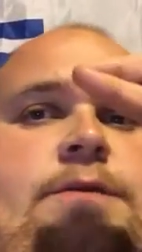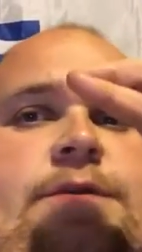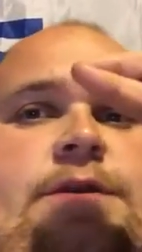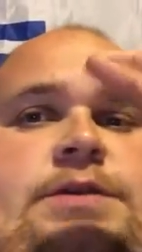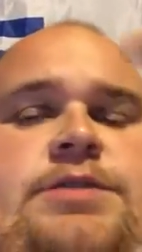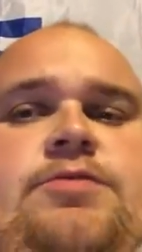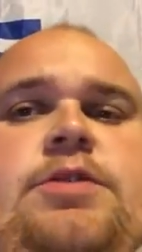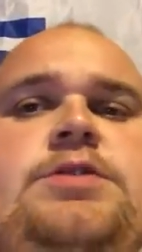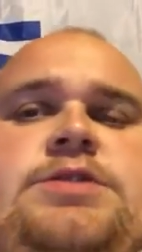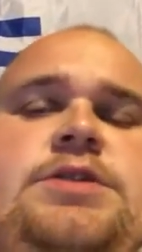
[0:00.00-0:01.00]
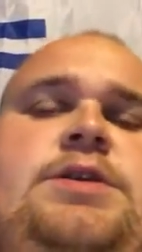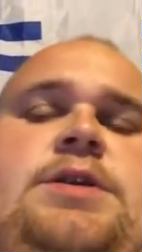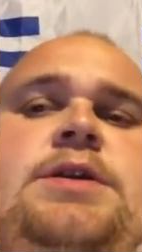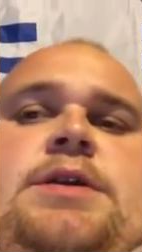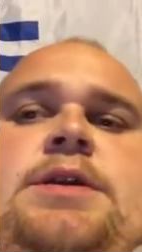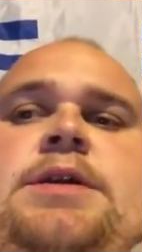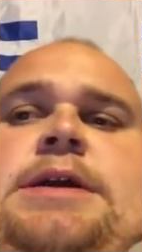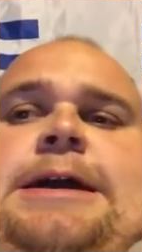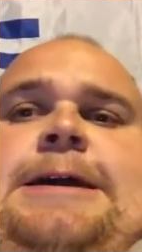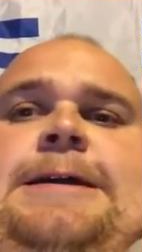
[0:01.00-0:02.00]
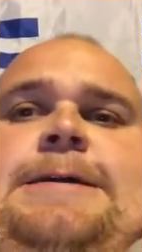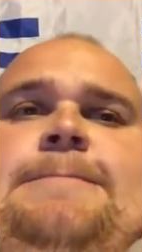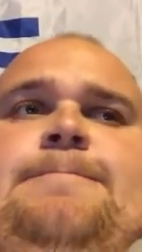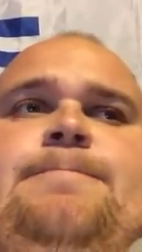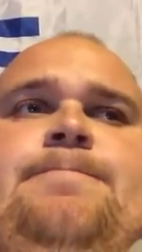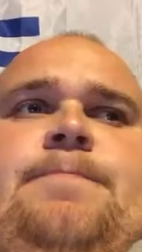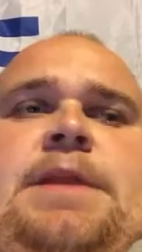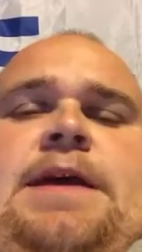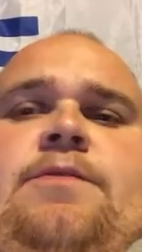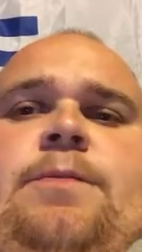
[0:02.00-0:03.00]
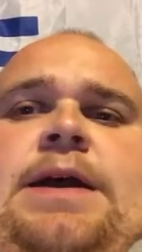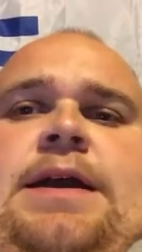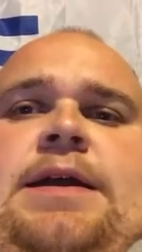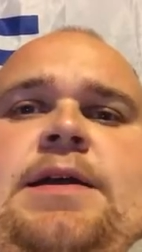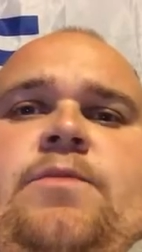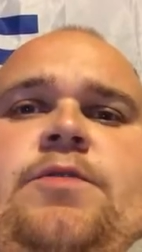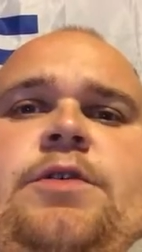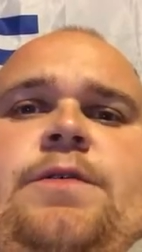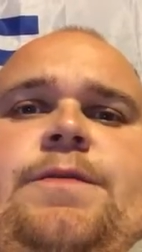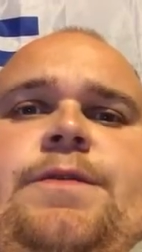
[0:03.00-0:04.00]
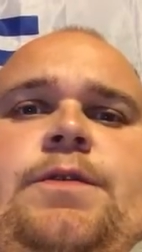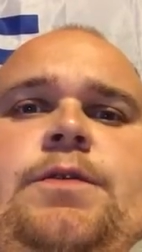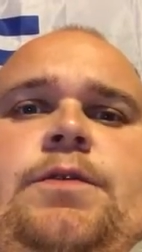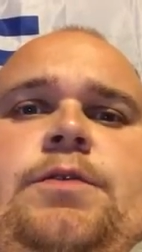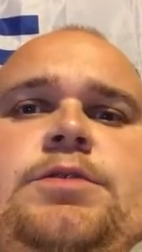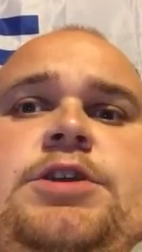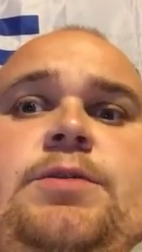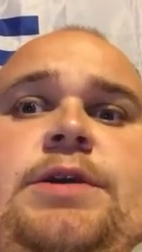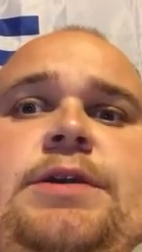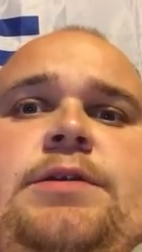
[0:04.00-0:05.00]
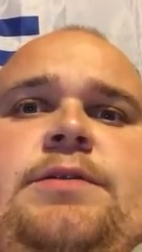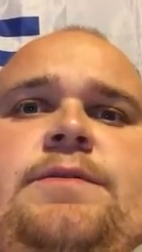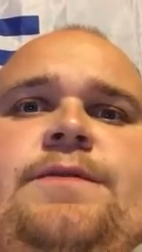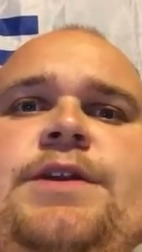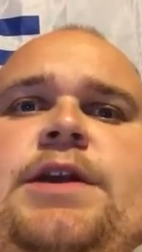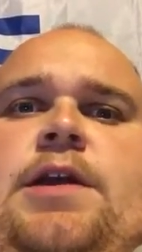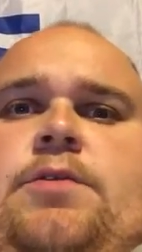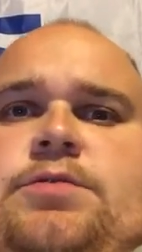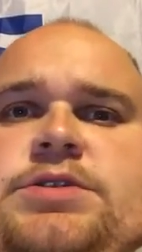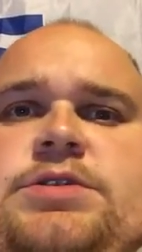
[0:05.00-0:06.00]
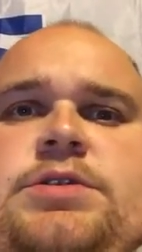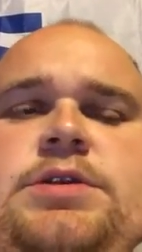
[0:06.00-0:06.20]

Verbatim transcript: fingers crossed, um, have a better camera for doing videos